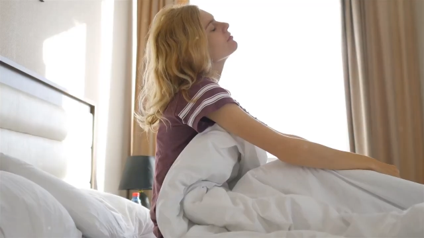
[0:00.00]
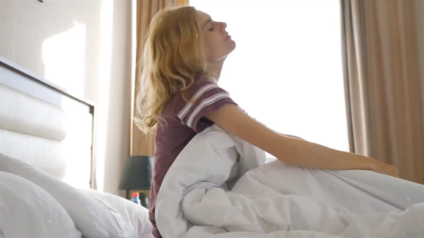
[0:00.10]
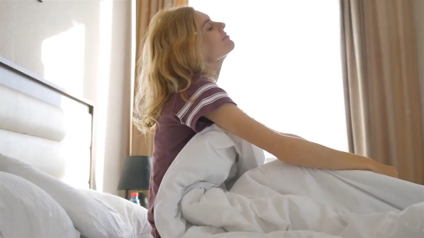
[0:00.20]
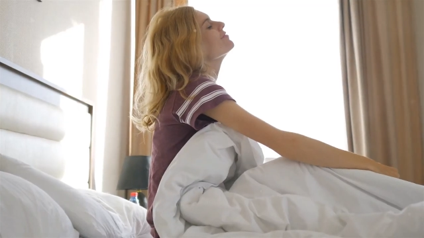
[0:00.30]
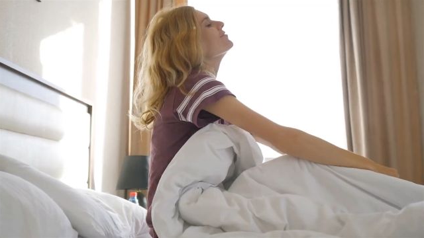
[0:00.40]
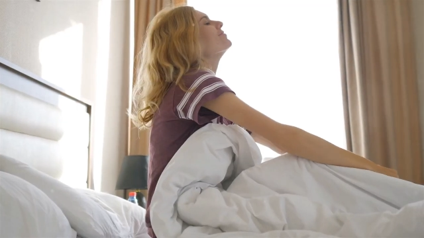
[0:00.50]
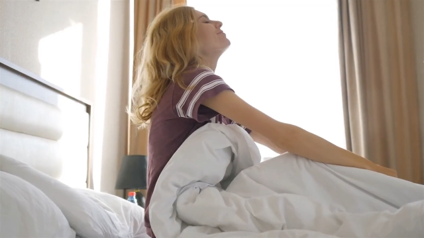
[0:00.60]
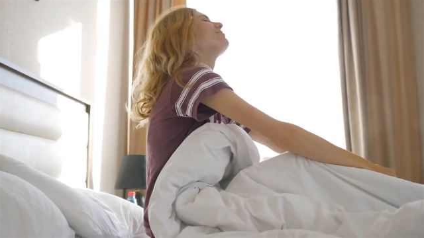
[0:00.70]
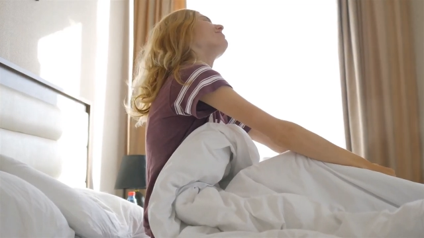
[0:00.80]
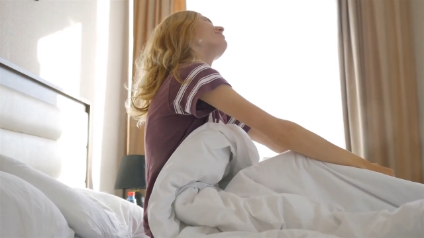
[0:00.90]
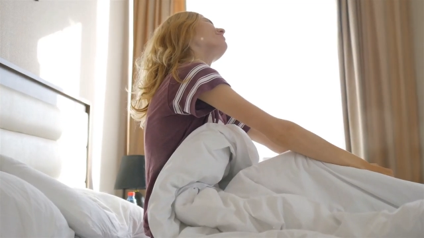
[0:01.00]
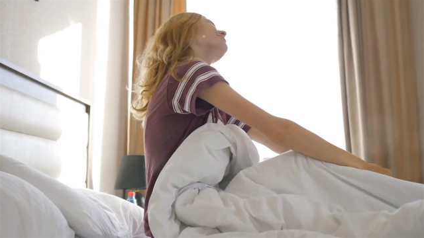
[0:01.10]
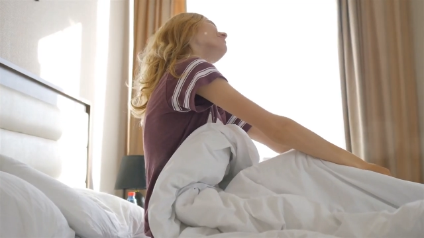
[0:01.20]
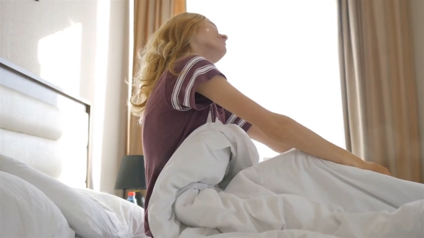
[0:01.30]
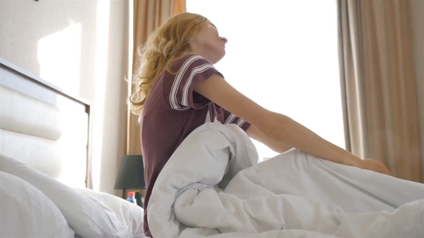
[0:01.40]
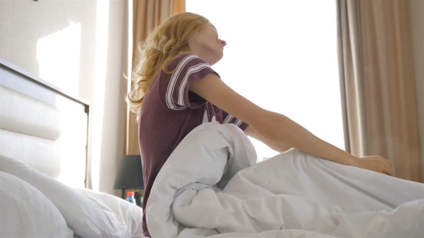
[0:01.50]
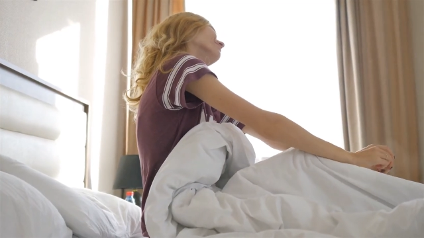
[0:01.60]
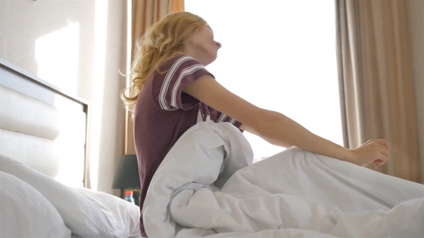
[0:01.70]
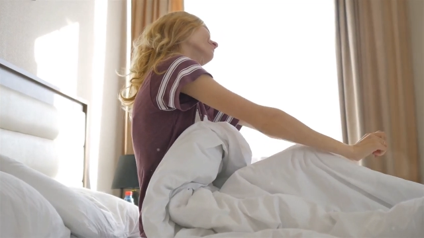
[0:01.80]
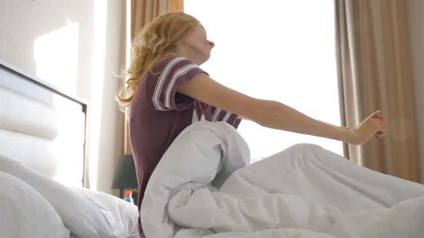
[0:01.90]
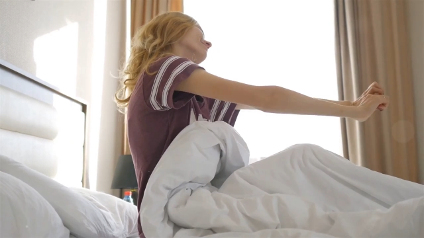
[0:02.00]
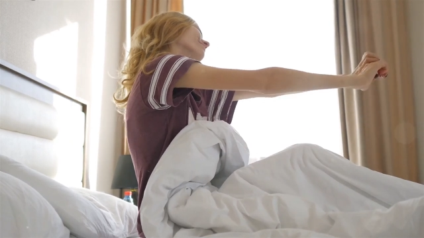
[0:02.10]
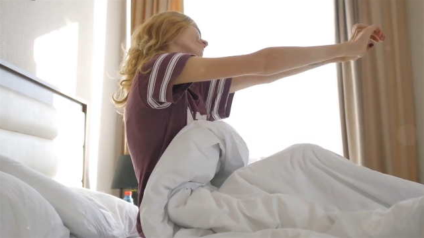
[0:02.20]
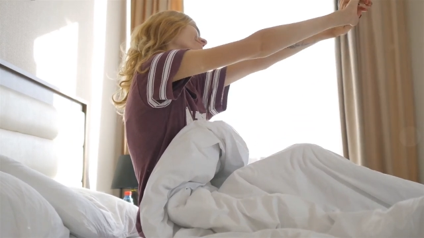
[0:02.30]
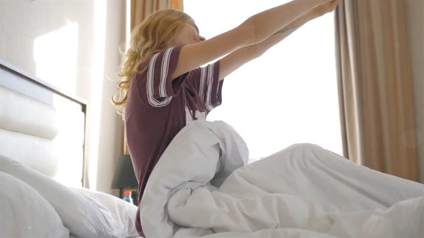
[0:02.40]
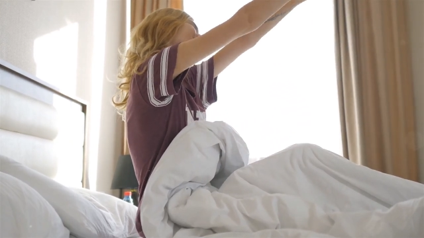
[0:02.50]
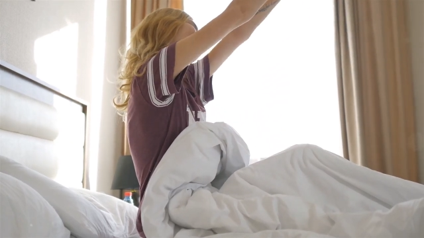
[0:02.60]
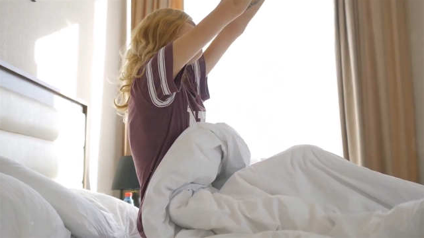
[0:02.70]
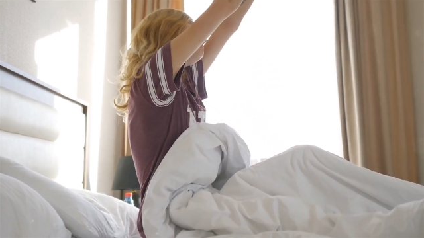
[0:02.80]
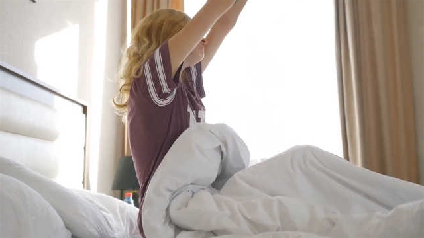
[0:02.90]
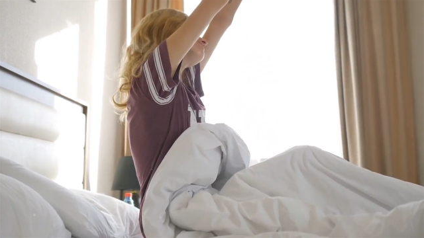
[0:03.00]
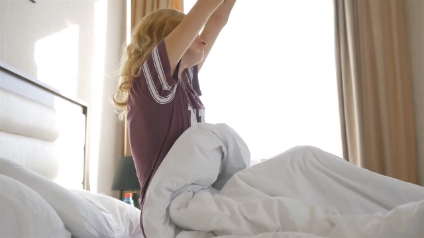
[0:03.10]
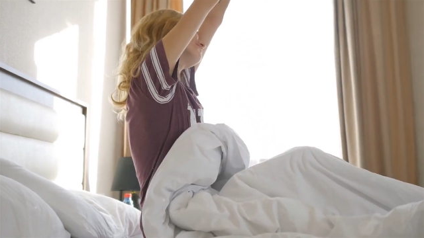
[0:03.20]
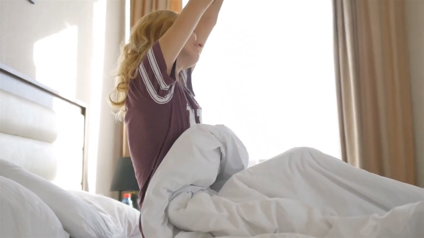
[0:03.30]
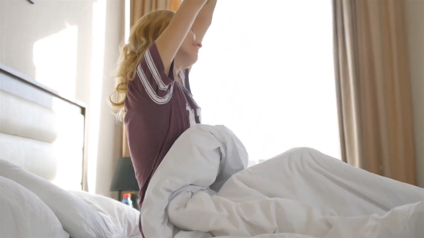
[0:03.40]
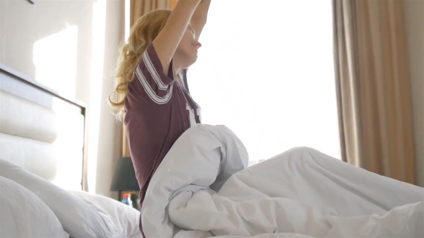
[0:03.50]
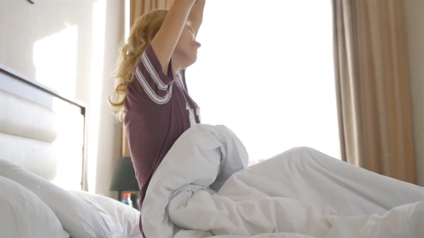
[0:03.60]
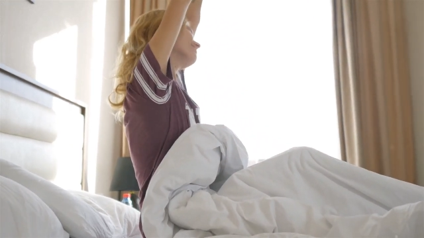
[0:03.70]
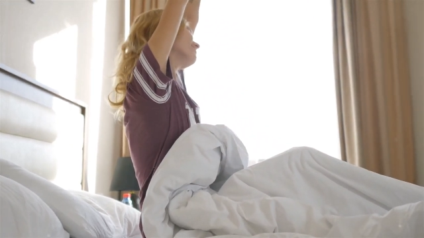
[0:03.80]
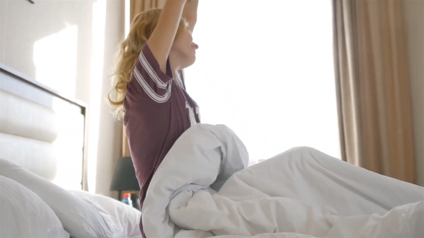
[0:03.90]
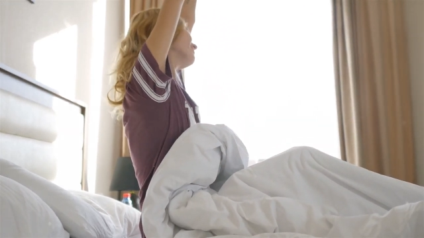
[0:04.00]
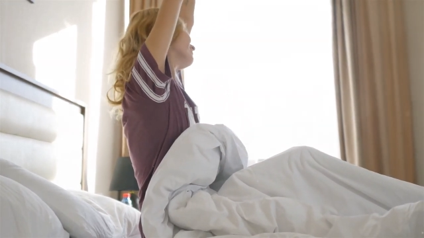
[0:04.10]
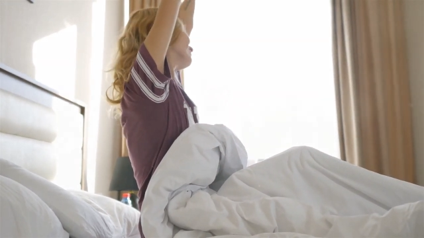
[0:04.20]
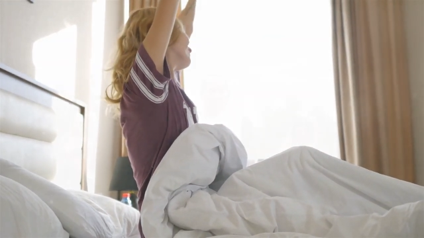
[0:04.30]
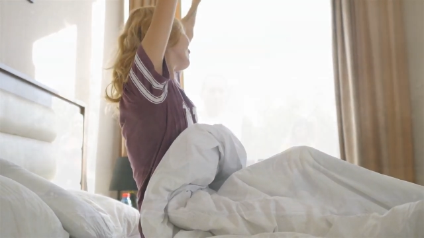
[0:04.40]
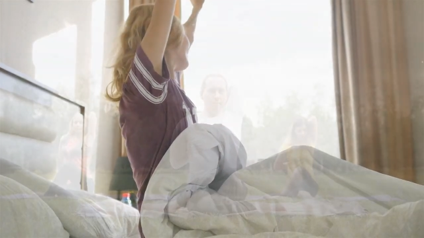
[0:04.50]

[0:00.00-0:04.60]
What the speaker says: [unreadable: no face in view]